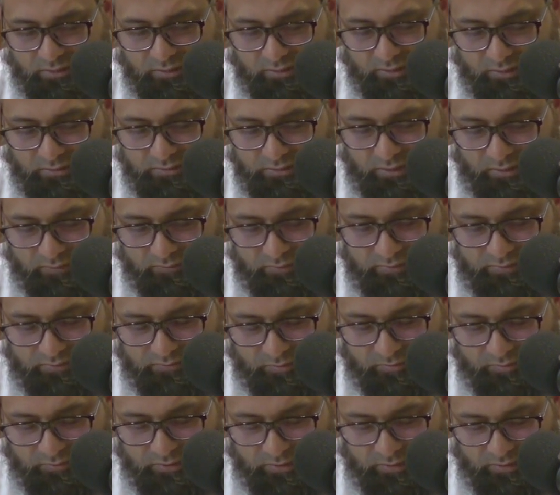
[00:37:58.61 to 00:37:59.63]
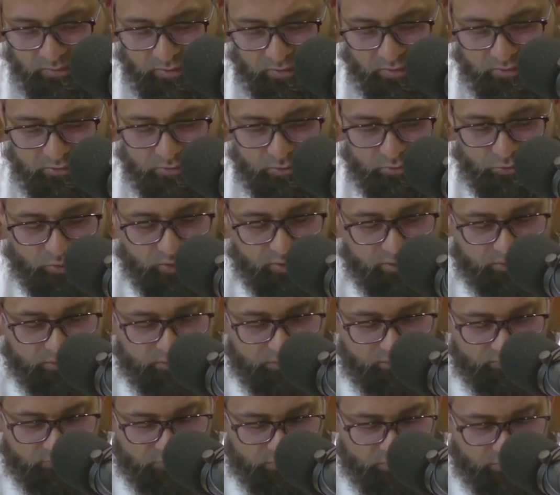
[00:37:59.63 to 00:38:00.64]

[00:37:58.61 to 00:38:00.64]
Allah save us from the tricks of